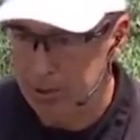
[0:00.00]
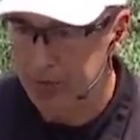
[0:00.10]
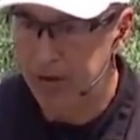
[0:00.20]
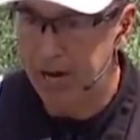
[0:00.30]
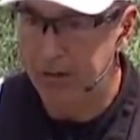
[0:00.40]

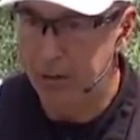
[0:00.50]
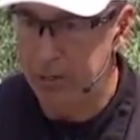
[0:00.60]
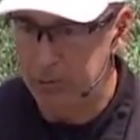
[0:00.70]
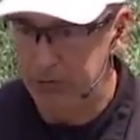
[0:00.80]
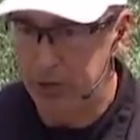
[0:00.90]
foul that we
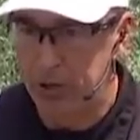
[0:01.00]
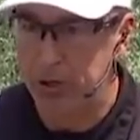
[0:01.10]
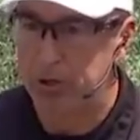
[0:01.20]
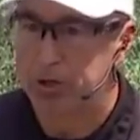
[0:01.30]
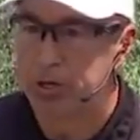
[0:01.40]

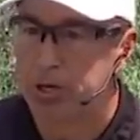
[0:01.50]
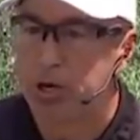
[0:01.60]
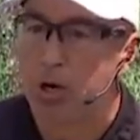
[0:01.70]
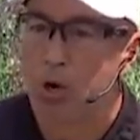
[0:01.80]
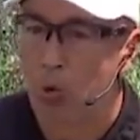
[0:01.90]
reviewed
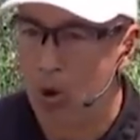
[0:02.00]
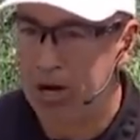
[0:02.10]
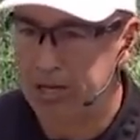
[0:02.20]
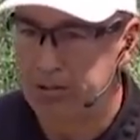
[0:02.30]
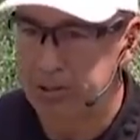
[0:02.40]

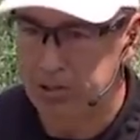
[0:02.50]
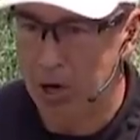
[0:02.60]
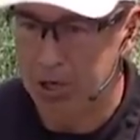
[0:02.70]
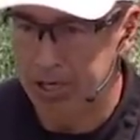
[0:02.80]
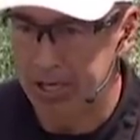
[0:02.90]
was the
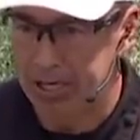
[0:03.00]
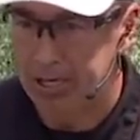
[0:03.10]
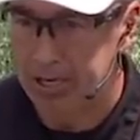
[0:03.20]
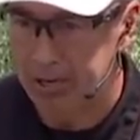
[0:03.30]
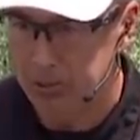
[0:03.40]
targeting,
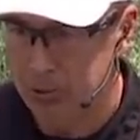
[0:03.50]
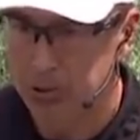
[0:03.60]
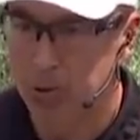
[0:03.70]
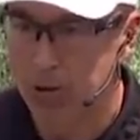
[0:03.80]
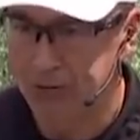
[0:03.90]
as there was no roughing the